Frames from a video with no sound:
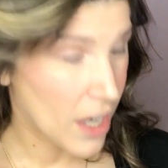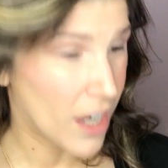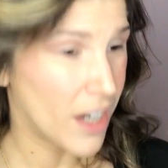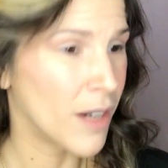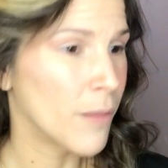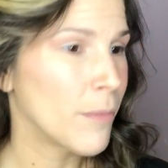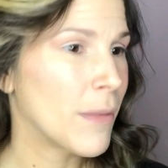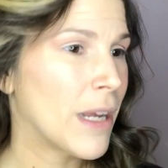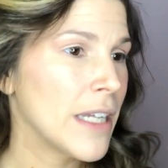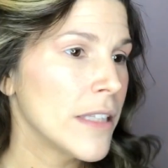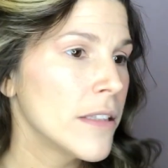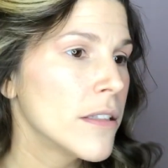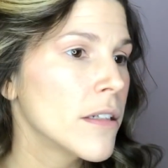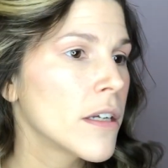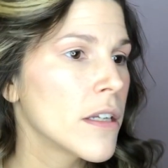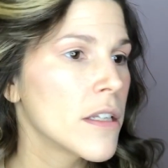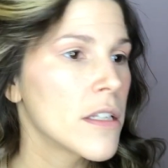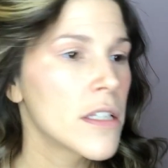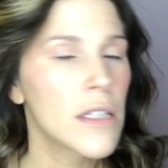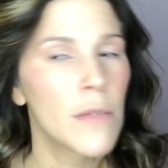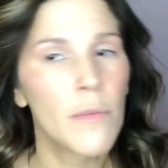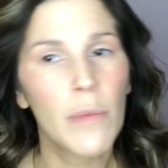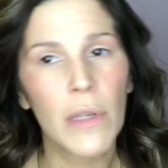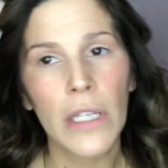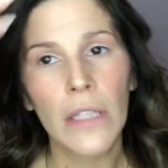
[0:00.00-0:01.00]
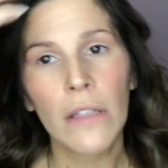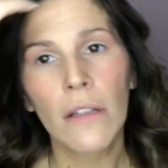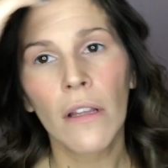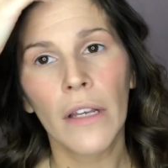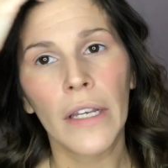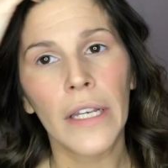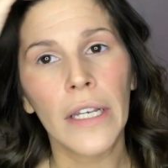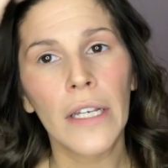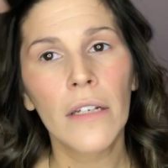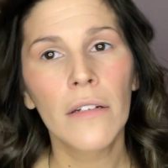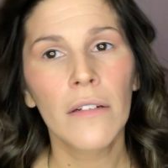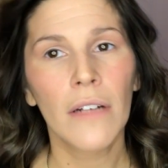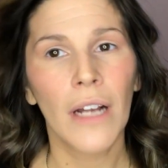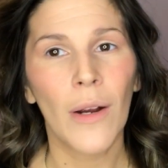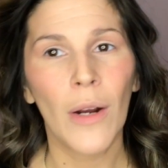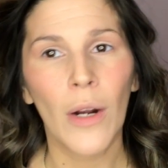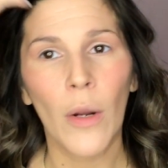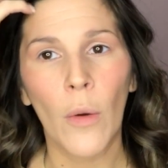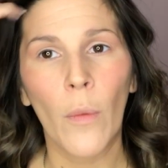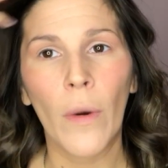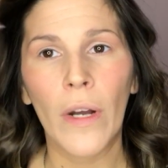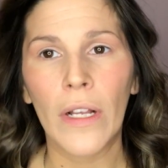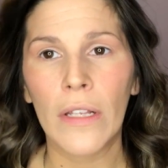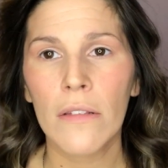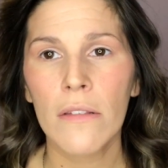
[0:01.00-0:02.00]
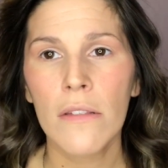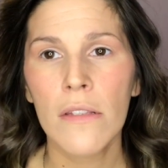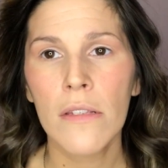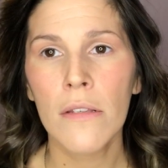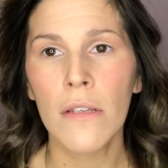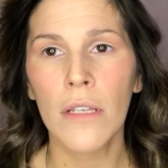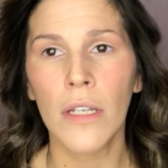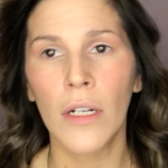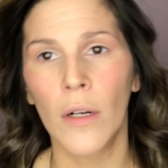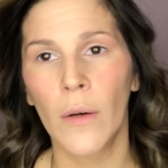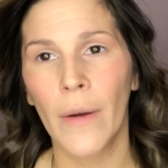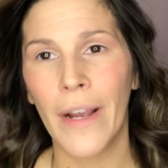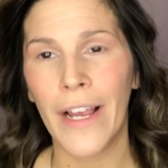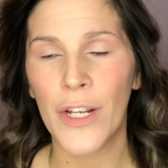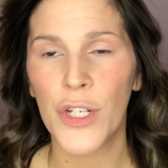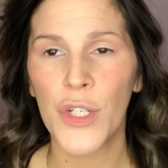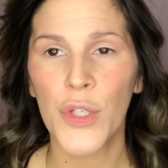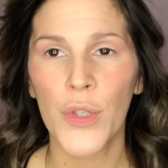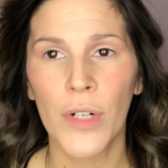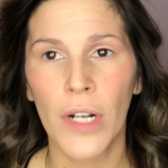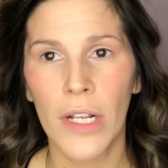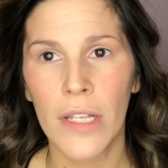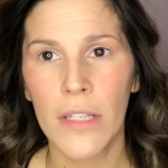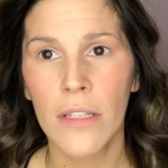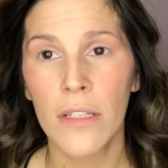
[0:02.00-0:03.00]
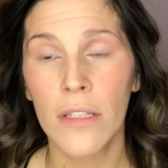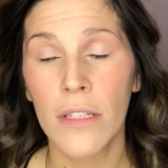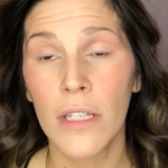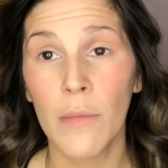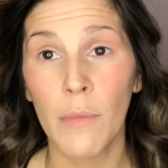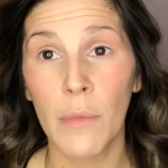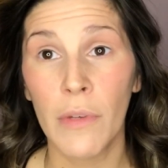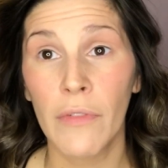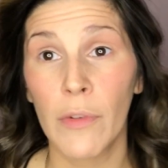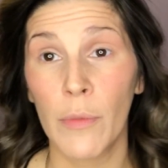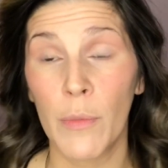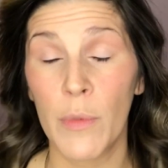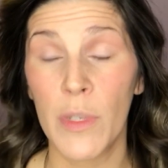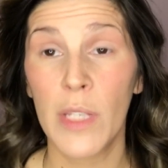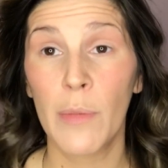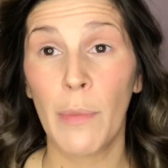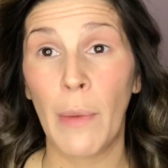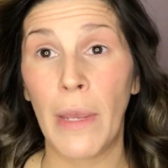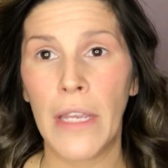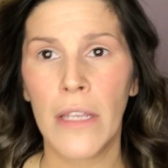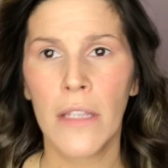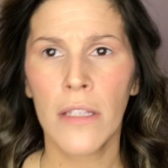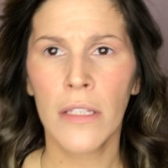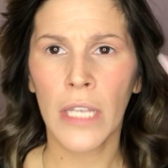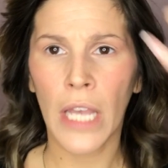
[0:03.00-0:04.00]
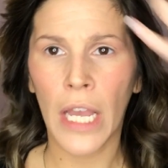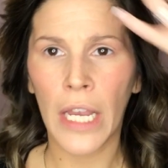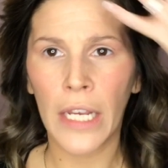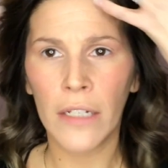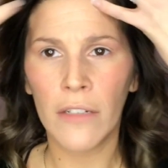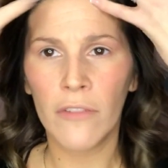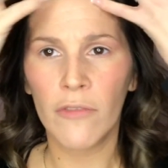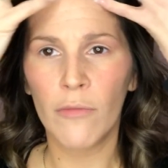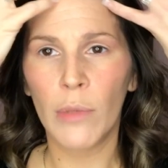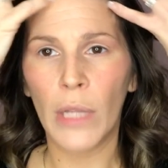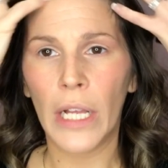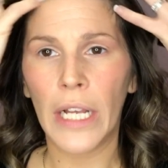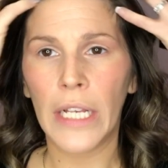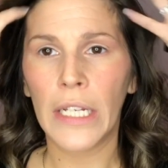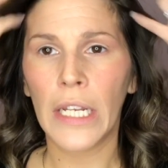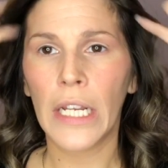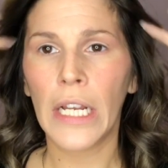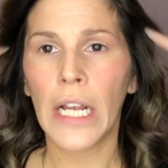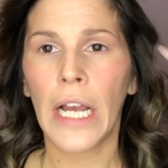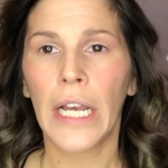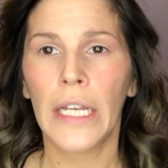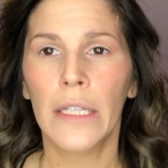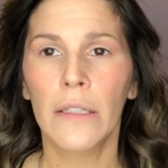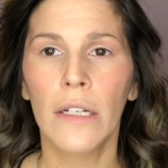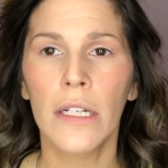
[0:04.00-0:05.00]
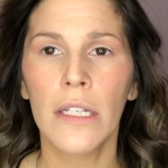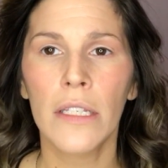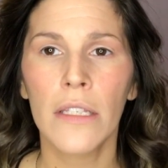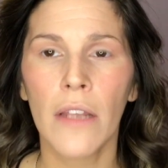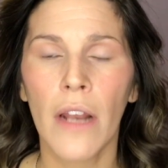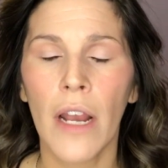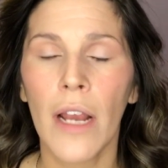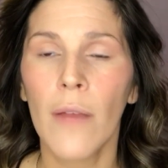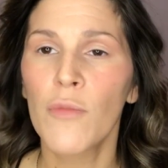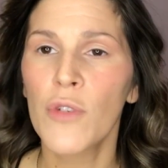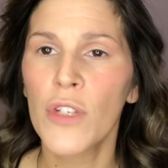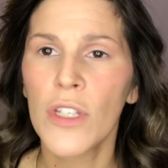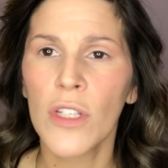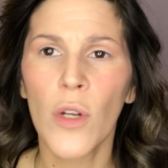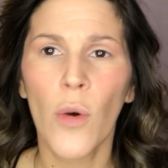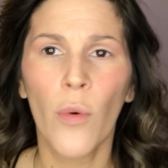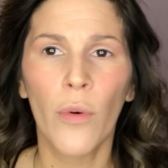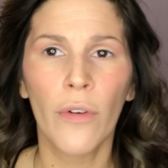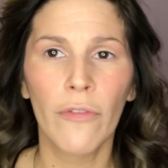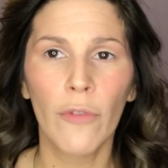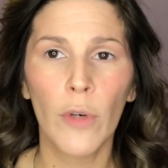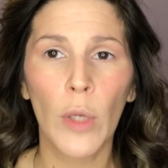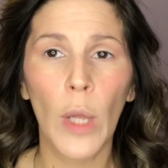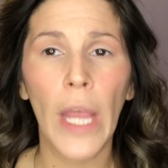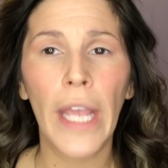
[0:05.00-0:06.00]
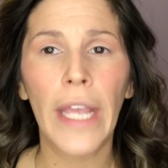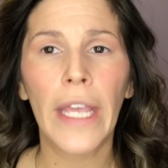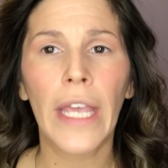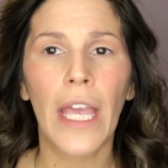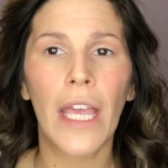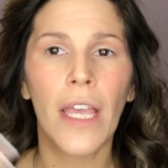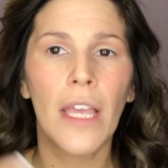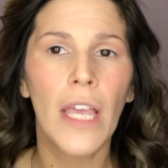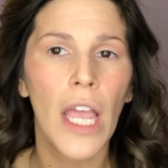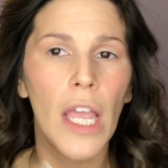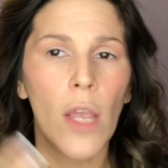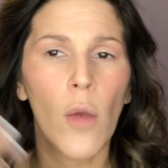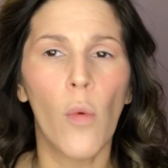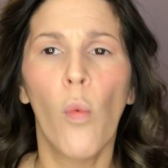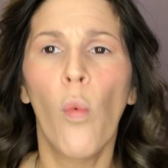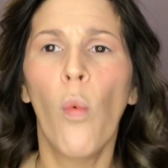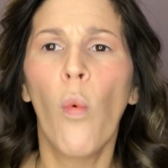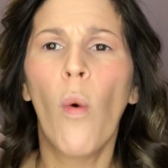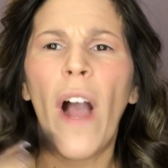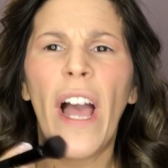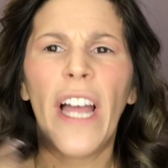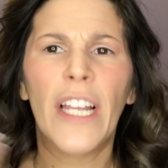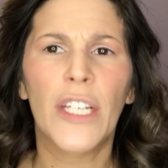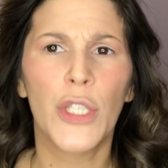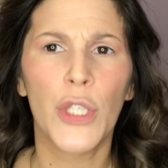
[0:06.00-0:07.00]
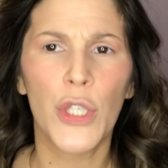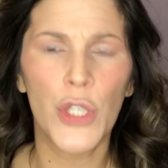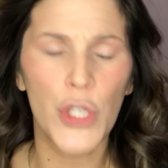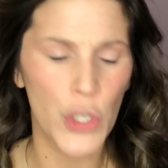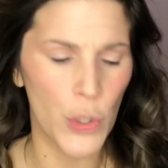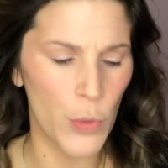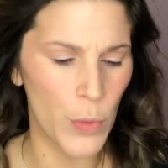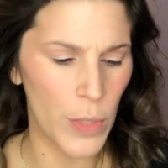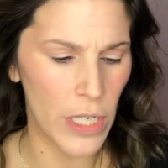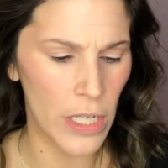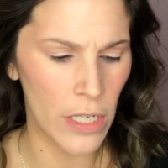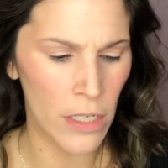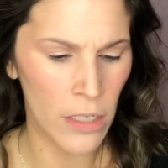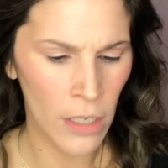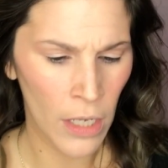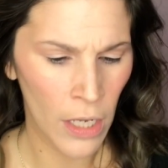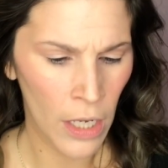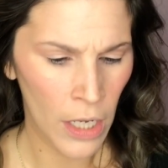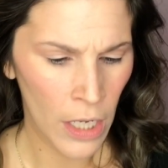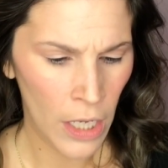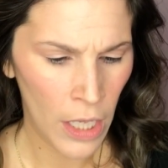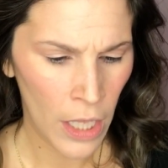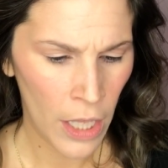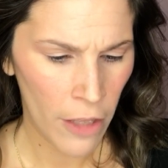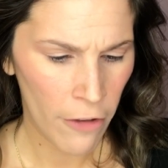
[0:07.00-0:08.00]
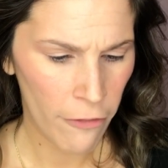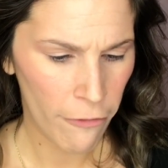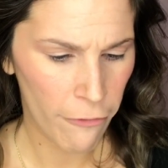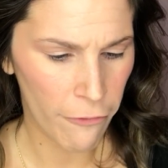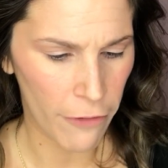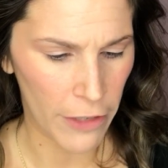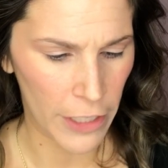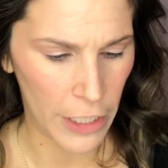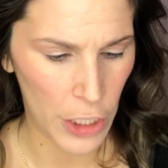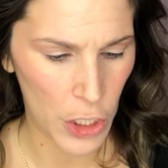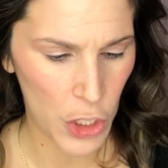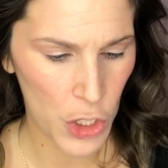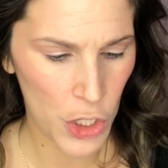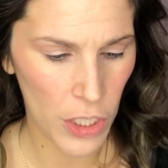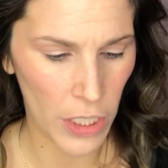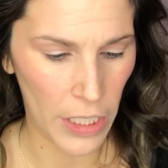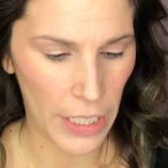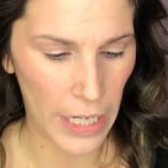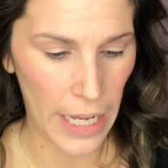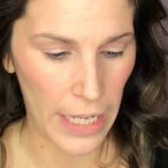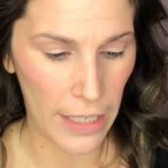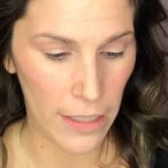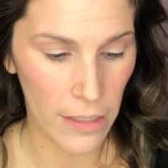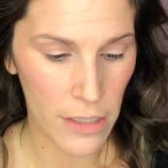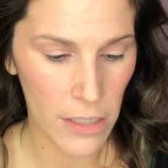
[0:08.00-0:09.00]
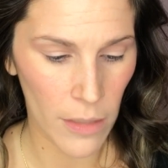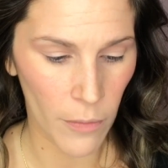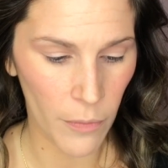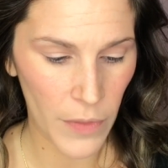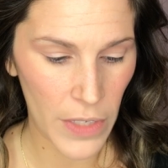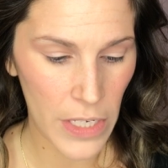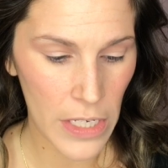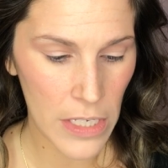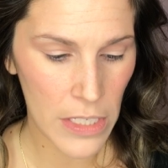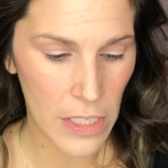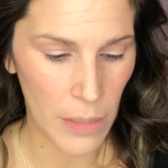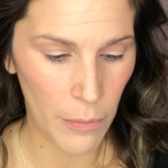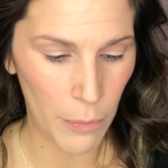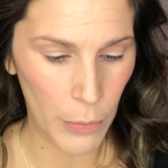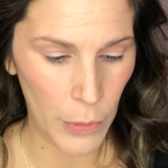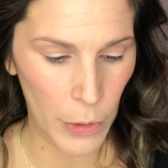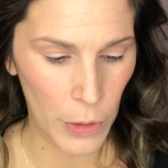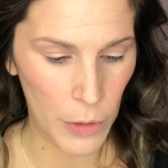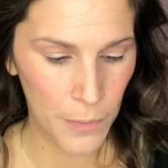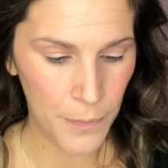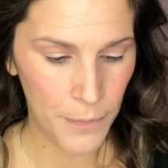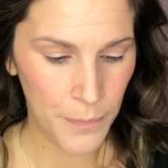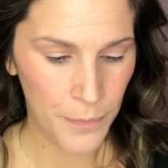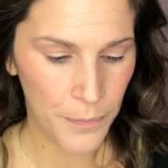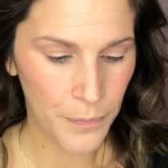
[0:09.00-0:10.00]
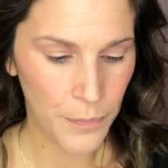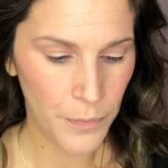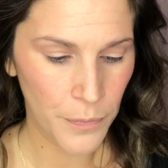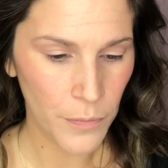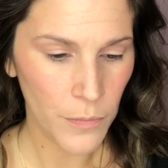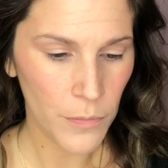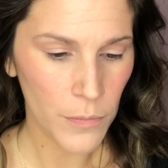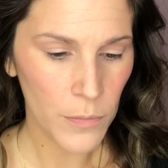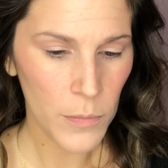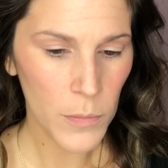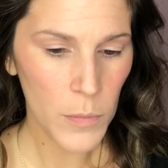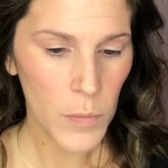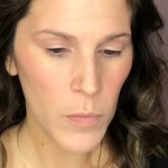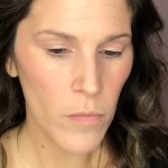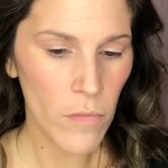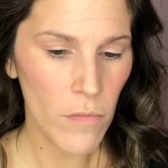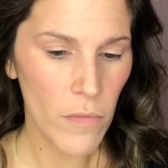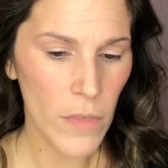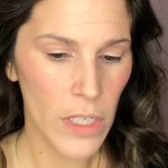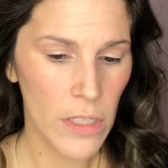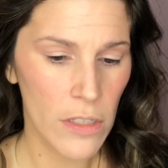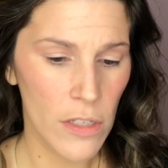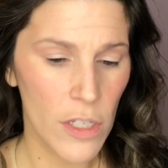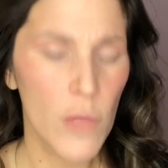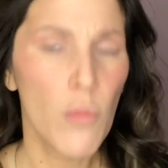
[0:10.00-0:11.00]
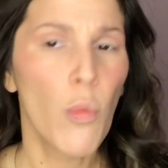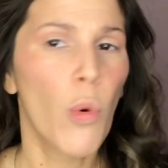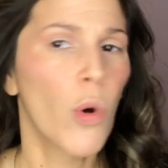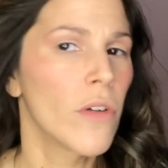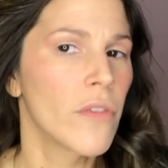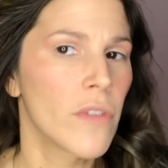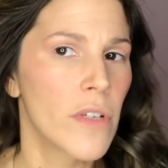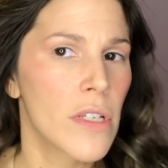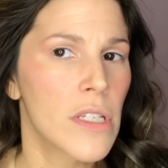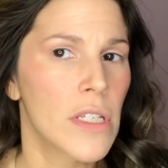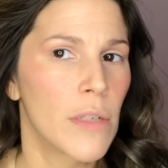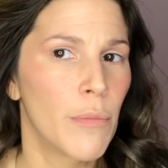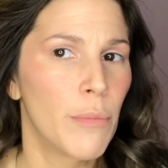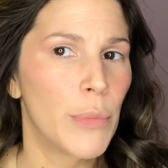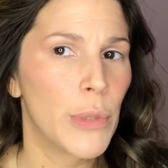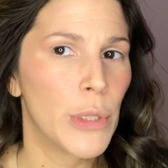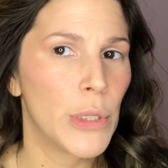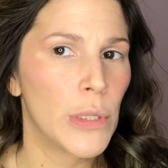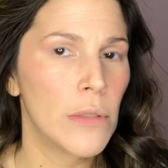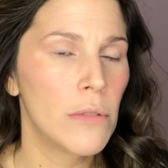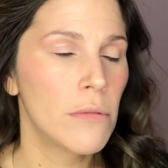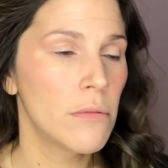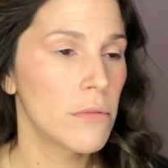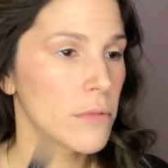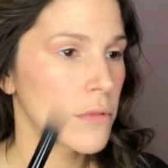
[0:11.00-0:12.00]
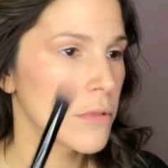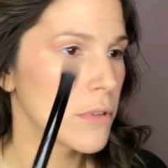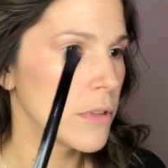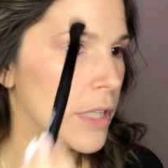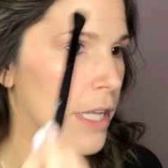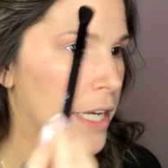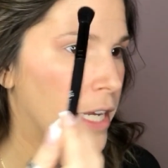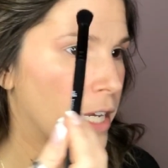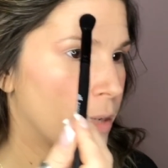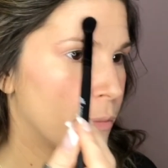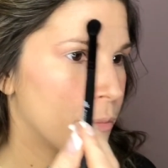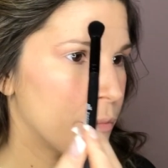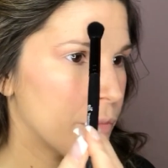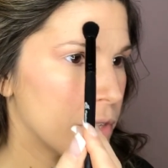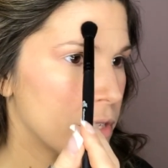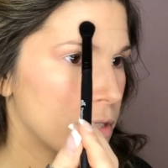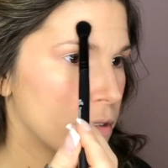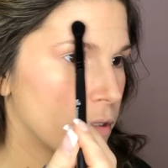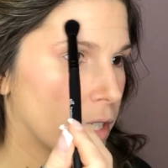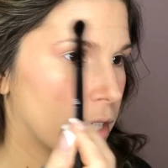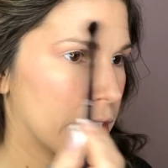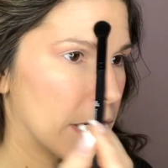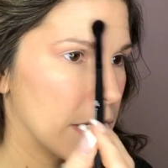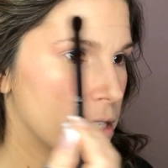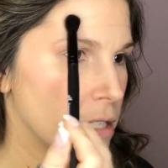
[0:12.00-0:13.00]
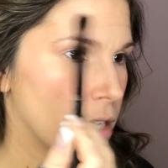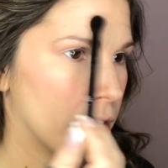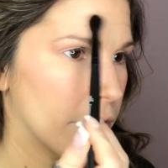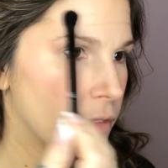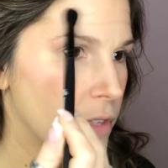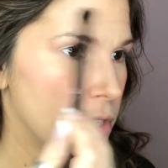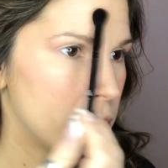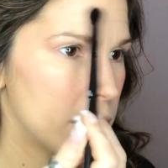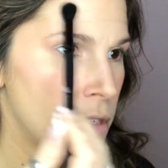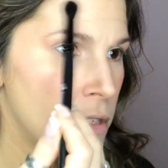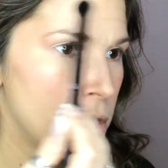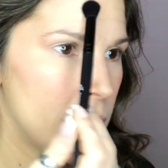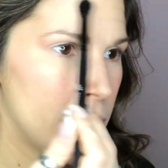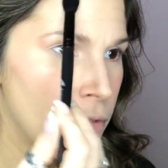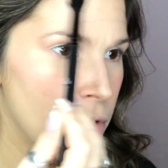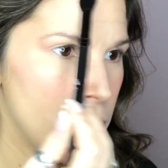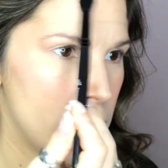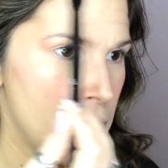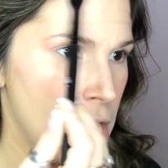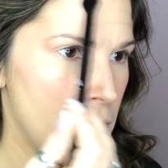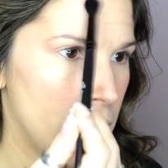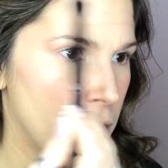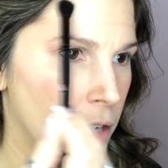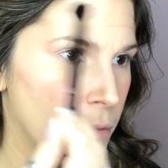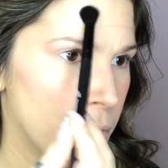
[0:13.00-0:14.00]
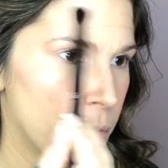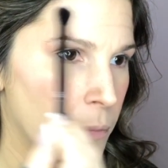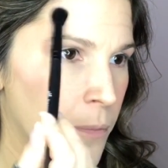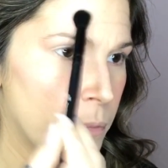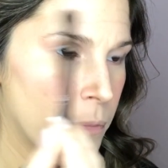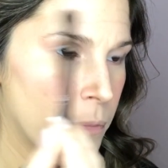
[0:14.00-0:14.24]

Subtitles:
And I'm not looking to be like, I don't want, you know, astronauts to see me from space kind of blinding highlight today. I'm just going for like a wet, dewy finish. Again, something simple. This is more of a simple glam. This, like I said, this is every day.